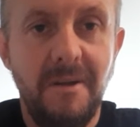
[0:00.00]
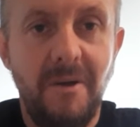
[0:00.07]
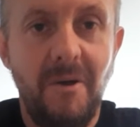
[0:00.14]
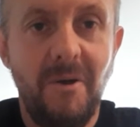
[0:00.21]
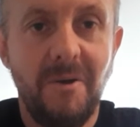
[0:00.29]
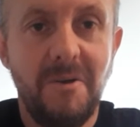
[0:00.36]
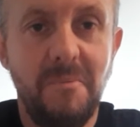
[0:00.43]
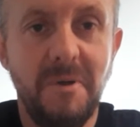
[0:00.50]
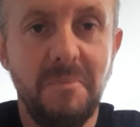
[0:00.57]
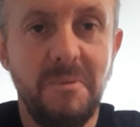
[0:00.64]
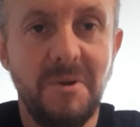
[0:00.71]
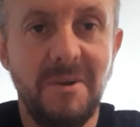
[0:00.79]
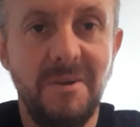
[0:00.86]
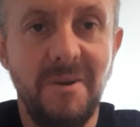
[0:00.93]
hot comic
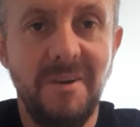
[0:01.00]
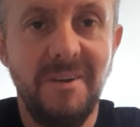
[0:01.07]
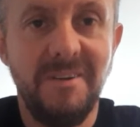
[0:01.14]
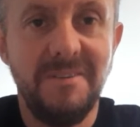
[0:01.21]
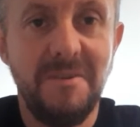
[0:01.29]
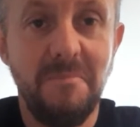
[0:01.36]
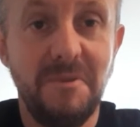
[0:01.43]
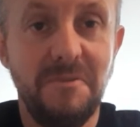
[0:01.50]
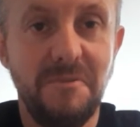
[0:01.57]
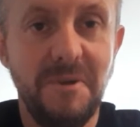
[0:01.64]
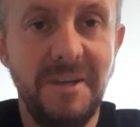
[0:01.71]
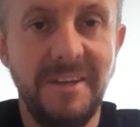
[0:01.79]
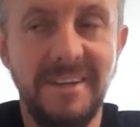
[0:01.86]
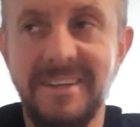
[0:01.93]
book alert number
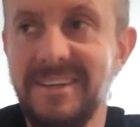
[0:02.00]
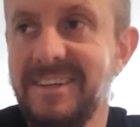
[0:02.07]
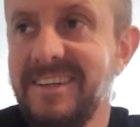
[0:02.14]
three.